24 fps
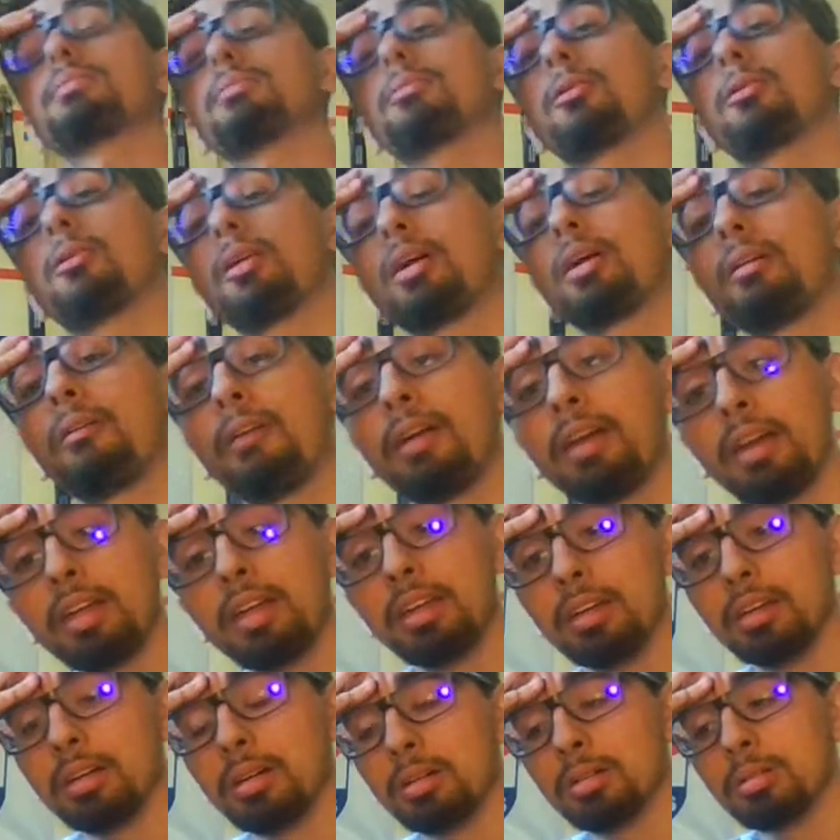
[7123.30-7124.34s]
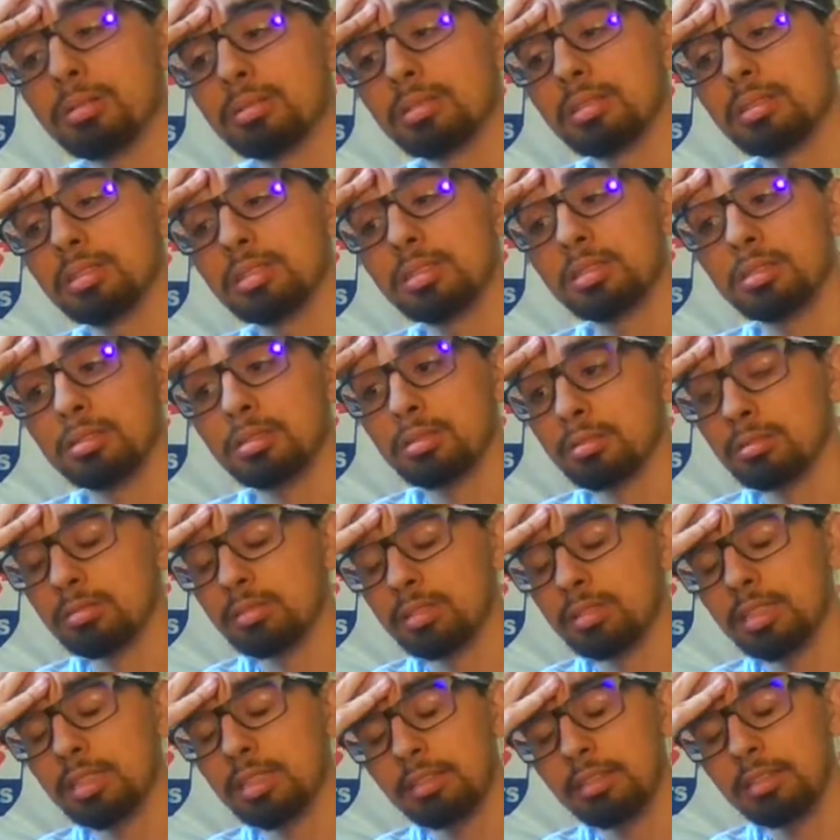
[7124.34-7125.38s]
Or I want to go to
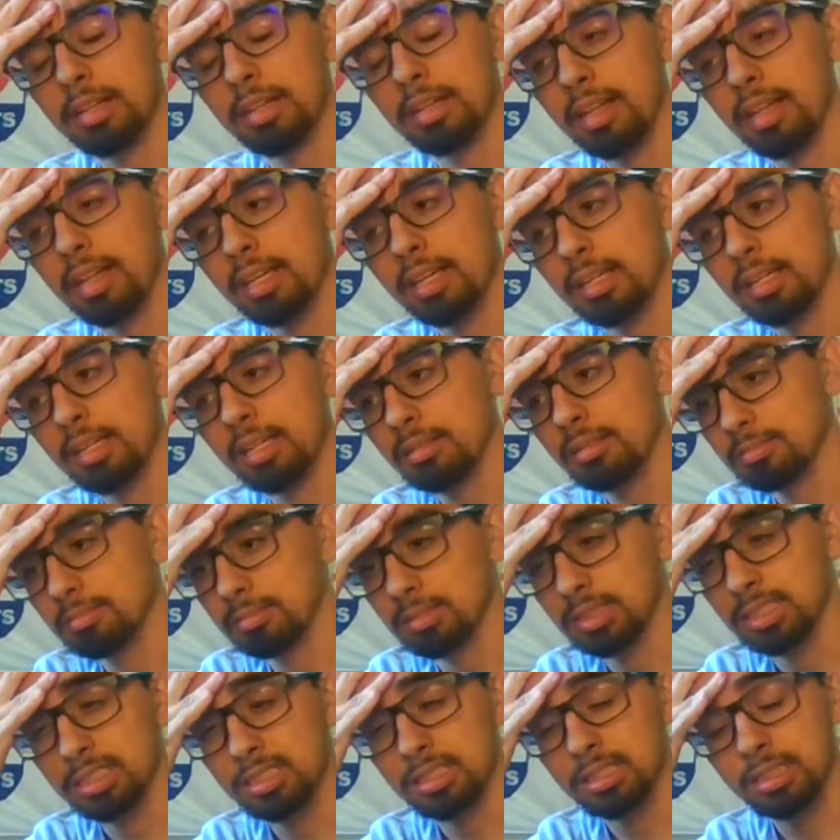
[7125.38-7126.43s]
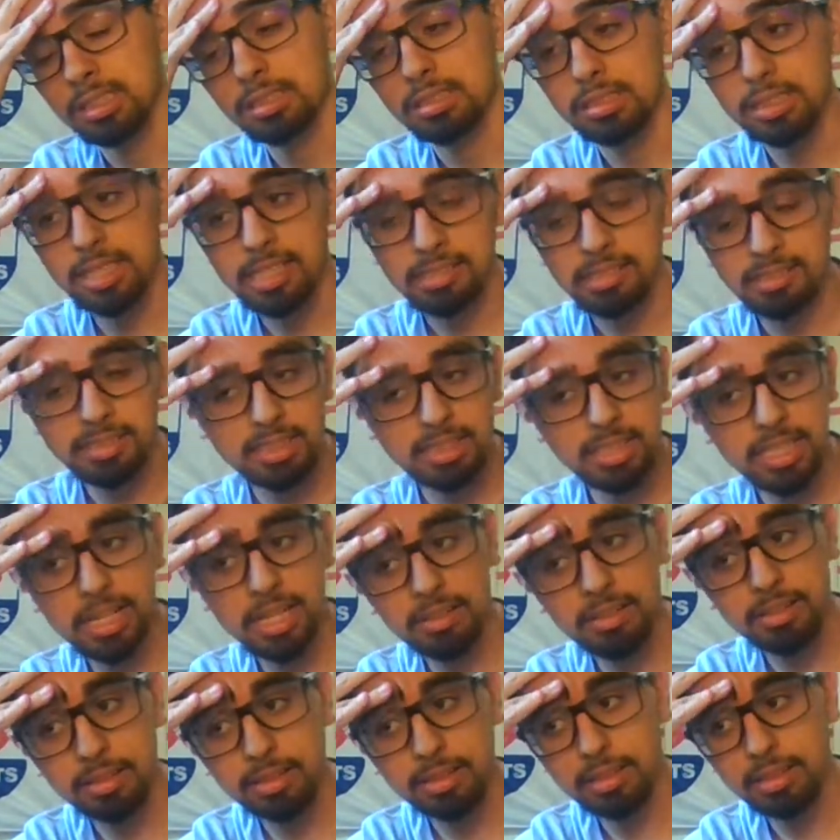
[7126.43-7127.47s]
Thunder Alley, which is down
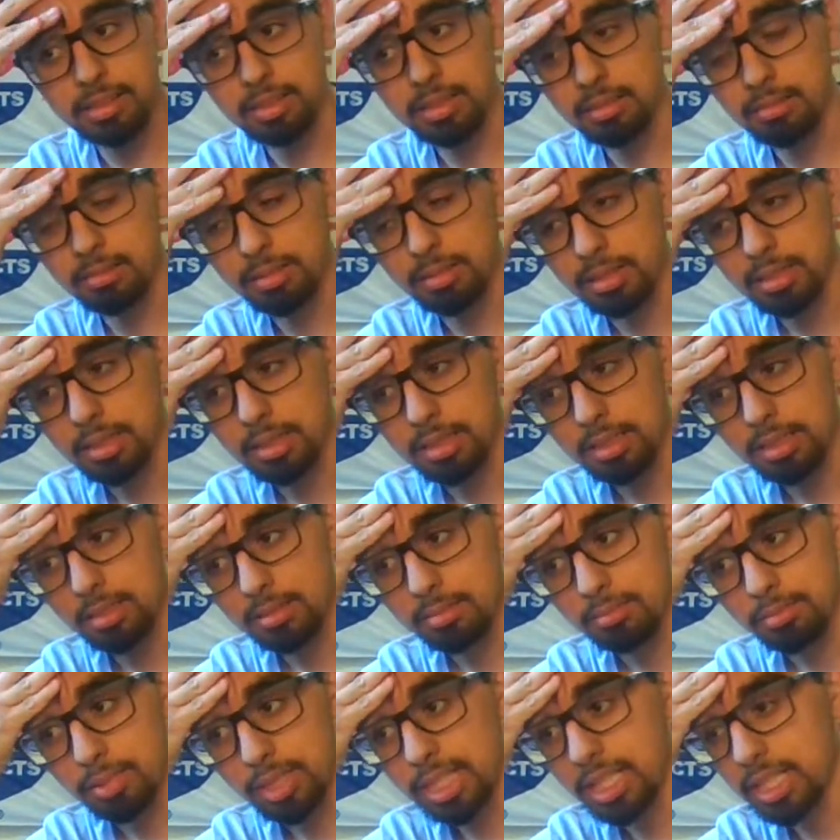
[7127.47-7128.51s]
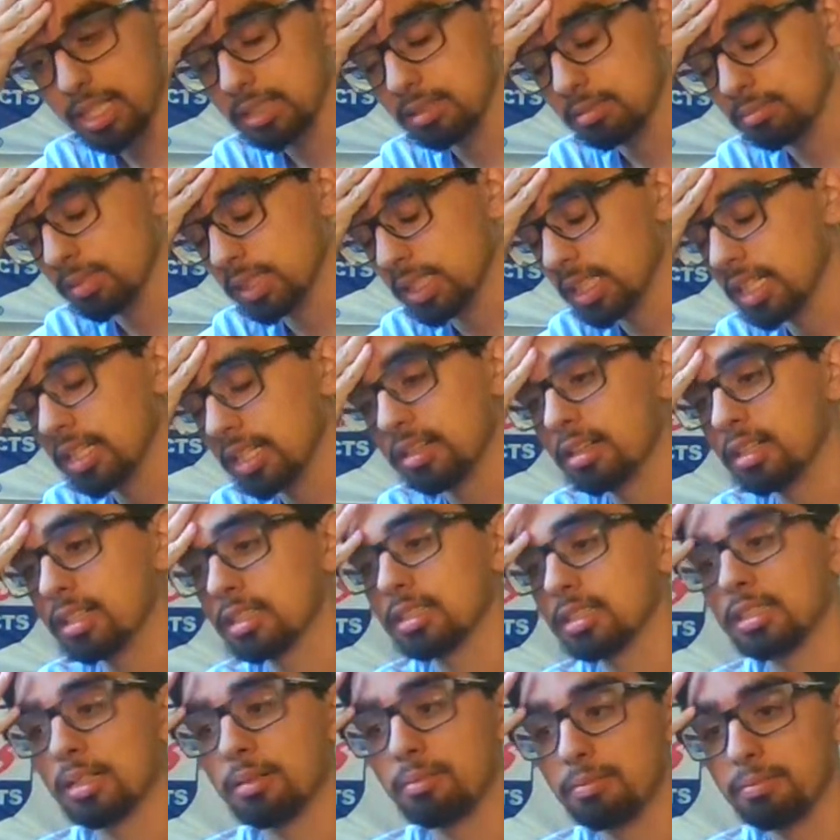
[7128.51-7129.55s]
south. Madera
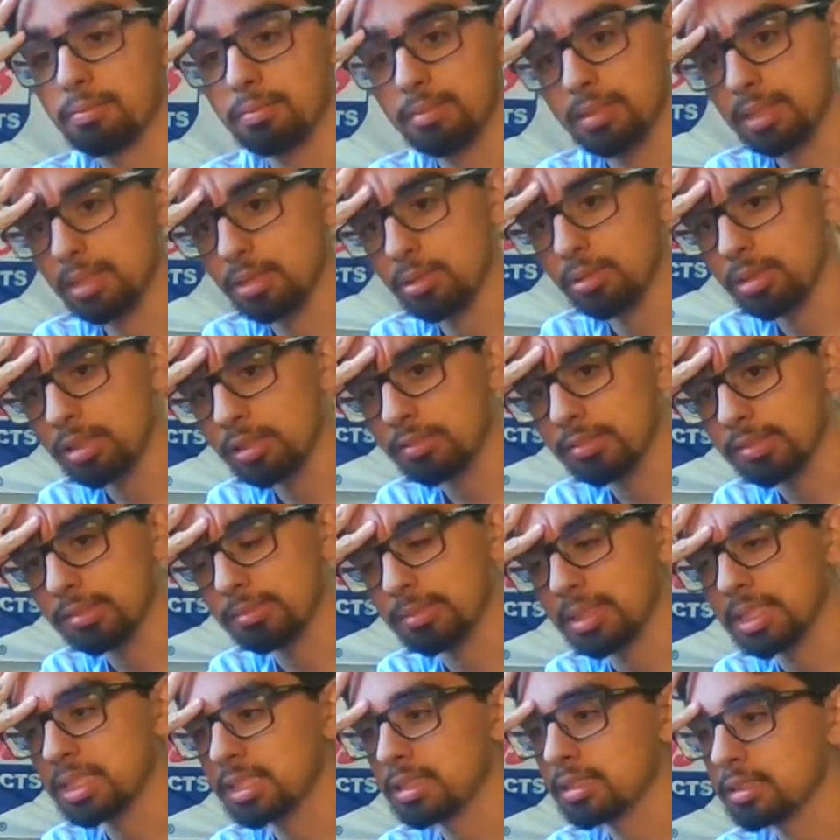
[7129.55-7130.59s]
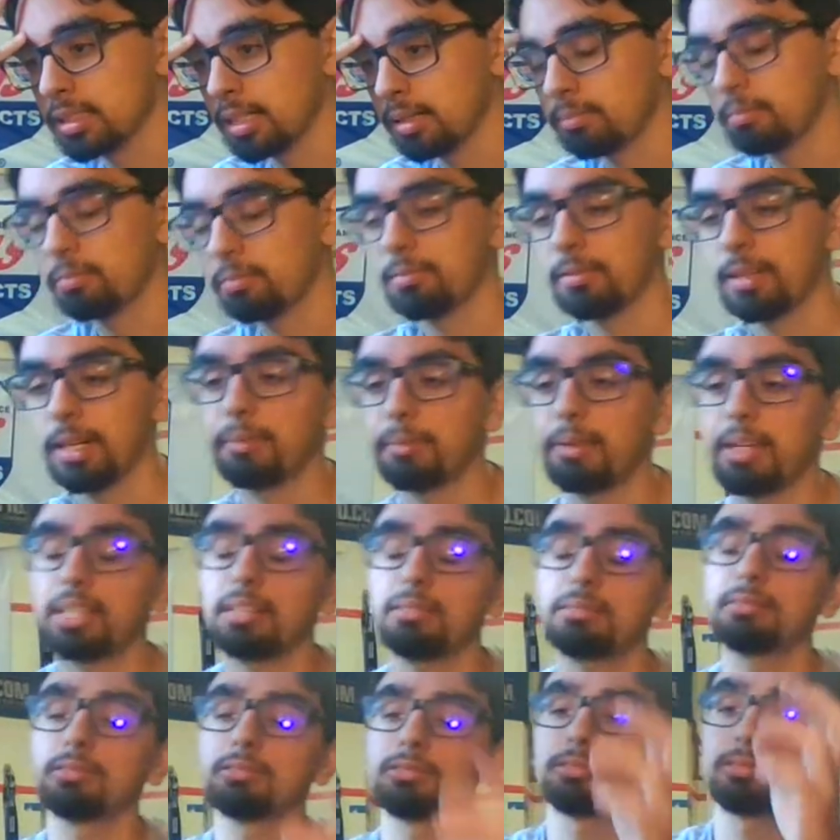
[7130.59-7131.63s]
is up north from me. I'm
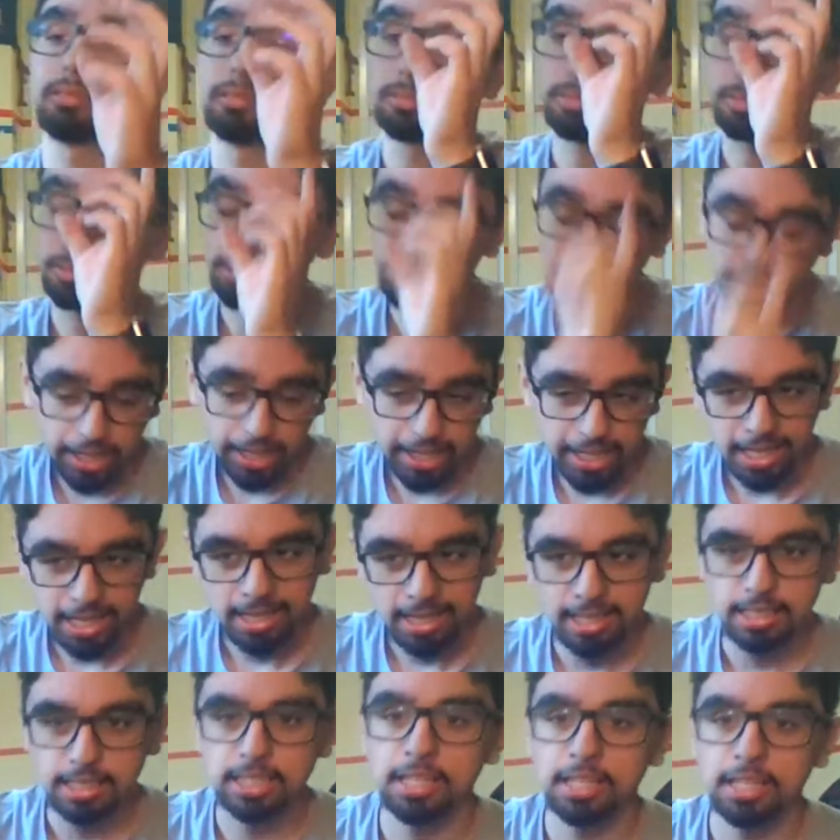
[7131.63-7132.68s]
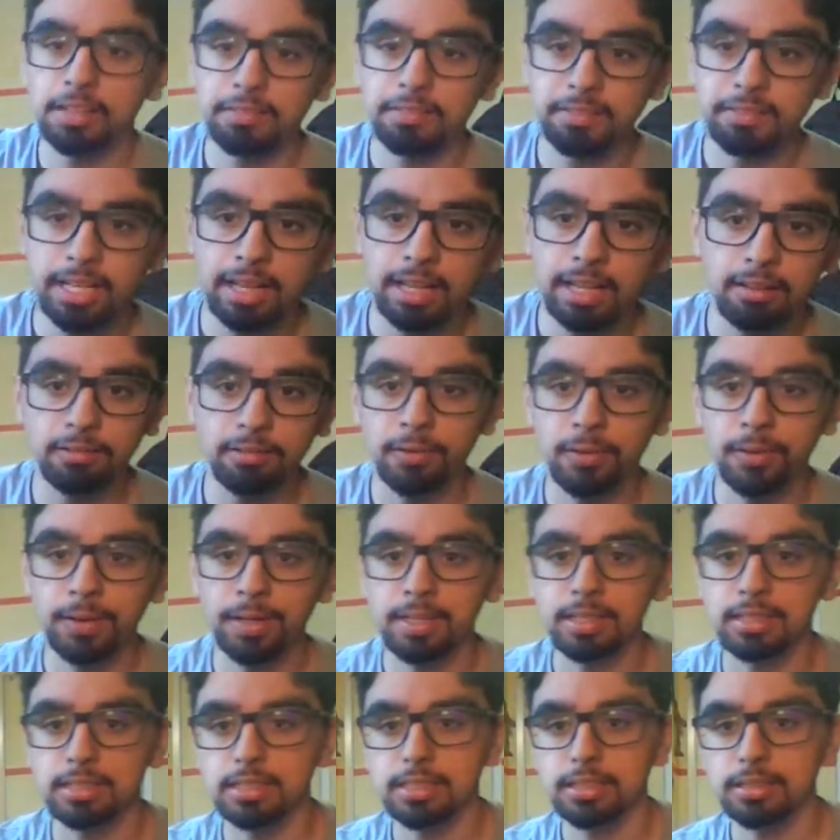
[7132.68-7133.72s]
like right in the center of
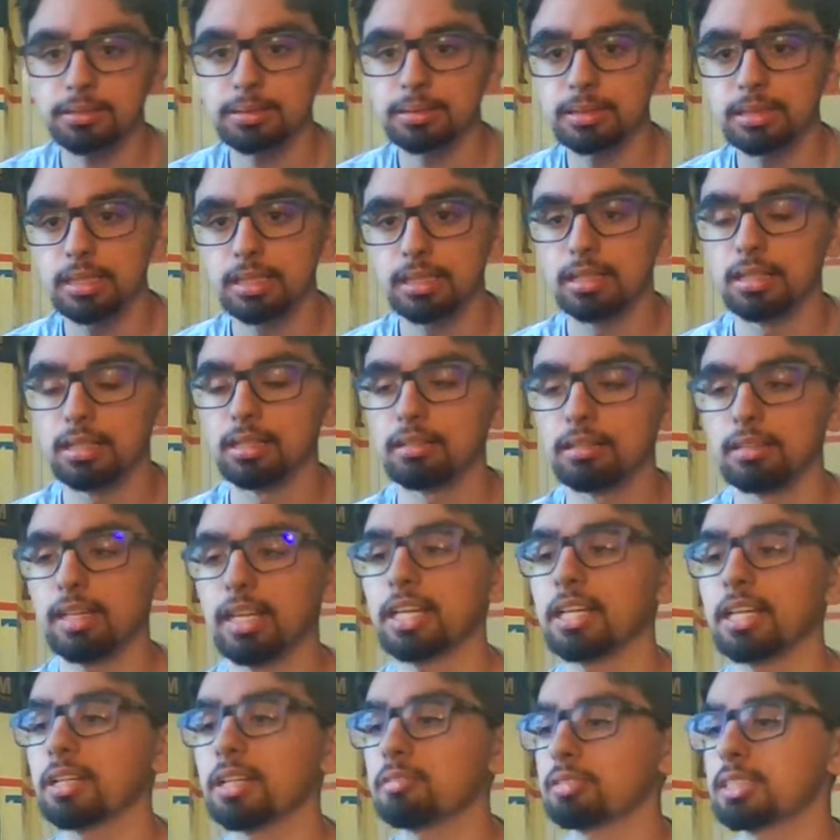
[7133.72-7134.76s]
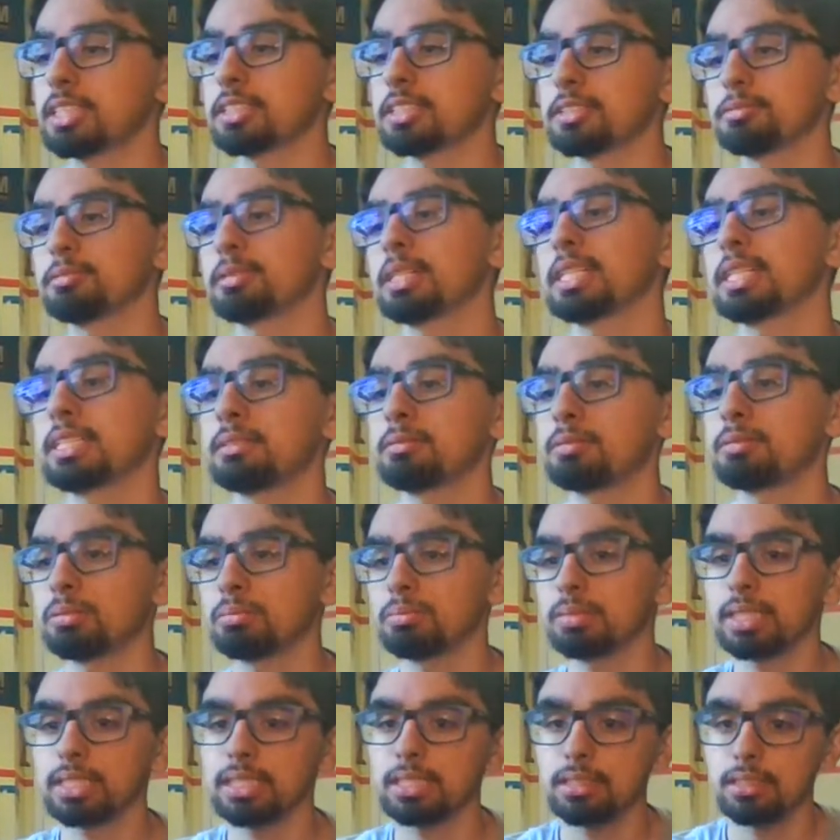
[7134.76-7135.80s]
California, so I can go either way. It
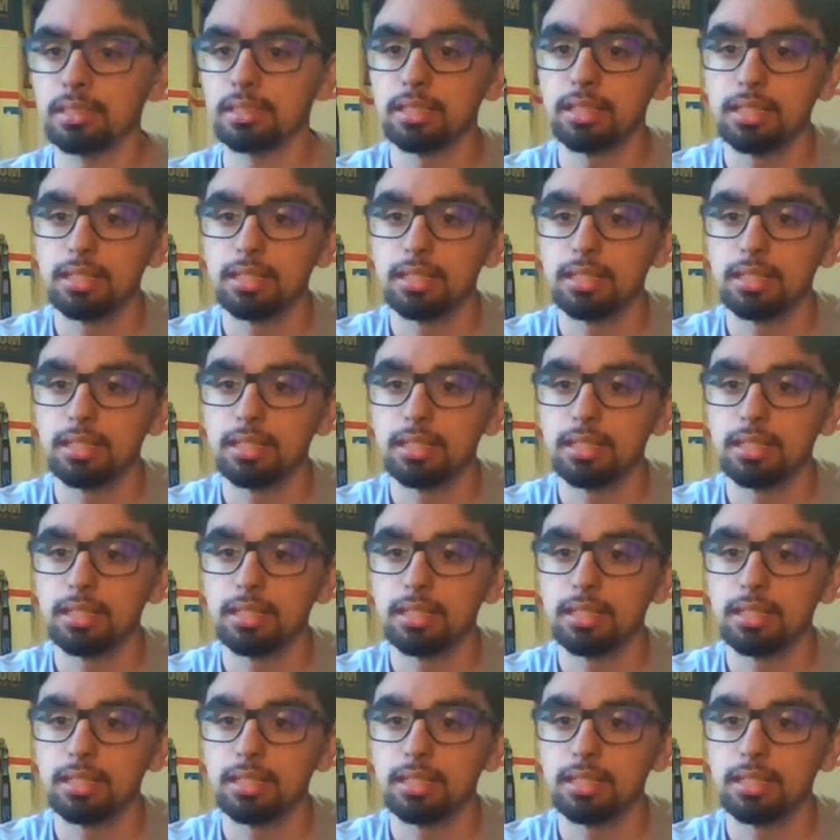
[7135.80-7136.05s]
won't be